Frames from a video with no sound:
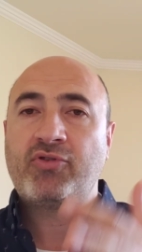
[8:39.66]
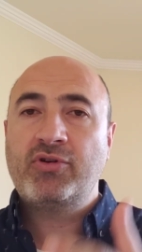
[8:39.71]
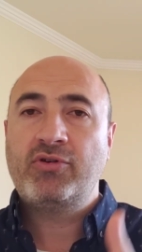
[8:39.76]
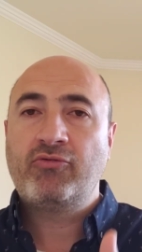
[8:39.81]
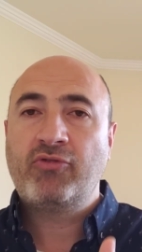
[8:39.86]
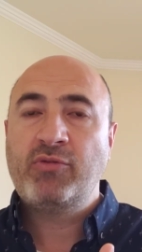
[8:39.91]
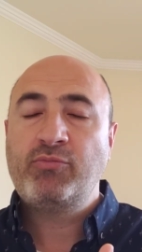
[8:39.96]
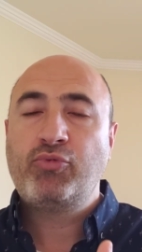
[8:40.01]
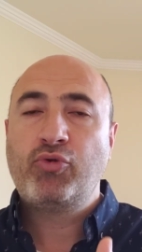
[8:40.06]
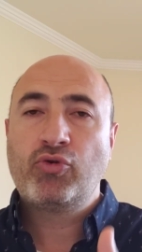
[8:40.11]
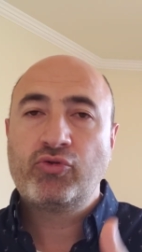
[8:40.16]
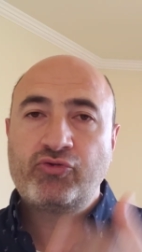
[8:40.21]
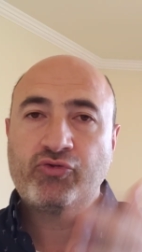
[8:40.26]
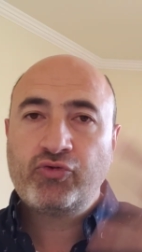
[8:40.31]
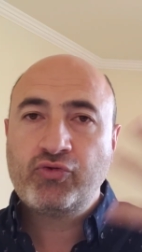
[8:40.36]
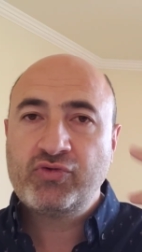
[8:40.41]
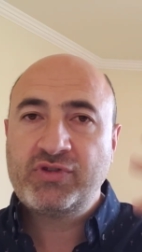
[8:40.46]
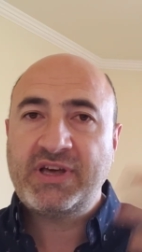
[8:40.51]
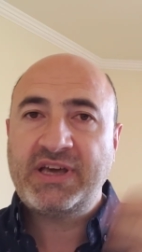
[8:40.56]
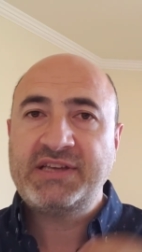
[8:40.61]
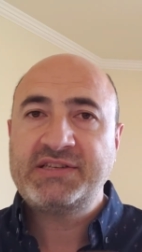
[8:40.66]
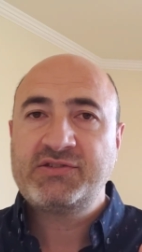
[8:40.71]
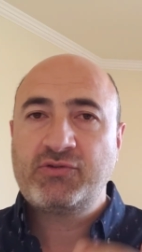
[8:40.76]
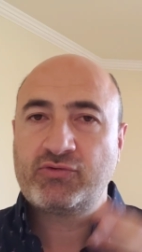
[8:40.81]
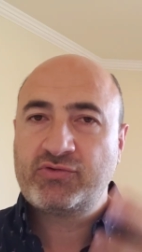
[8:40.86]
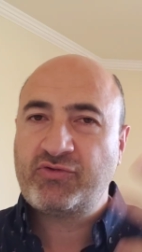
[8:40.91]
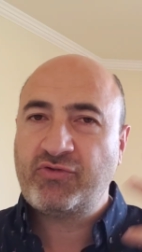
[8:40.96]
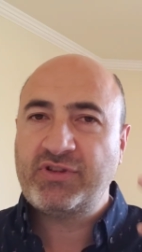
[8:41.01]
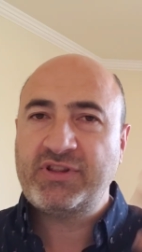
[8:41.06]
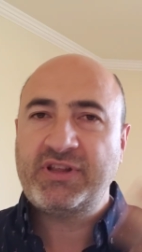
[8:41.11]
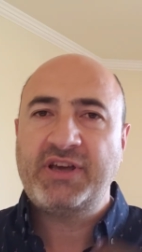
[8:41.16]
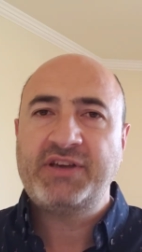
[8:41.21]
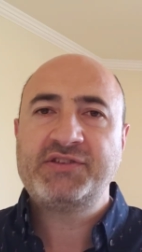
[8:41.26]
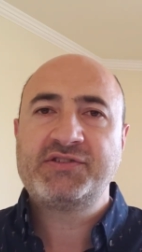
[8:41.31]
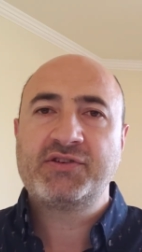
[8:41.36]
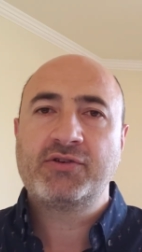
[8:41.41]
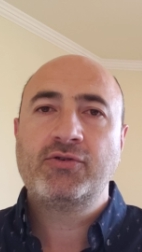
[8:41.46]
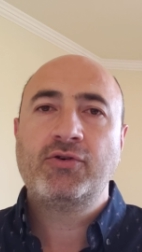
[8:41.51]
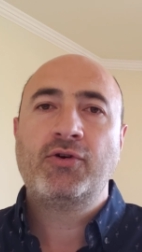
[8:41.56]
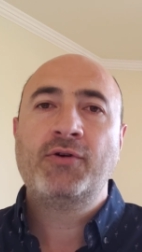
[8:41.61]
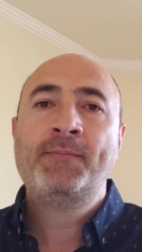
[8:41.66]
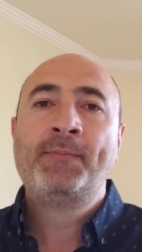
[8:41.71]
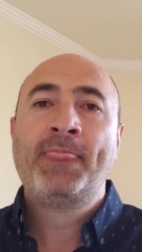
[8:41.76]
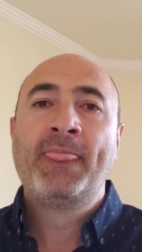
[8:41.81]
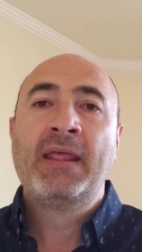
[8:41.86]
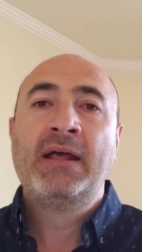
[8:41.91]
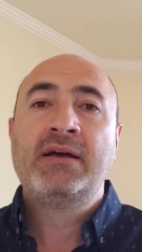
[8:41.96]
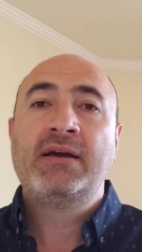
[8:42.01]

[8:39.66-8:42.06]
report two days or three days ago,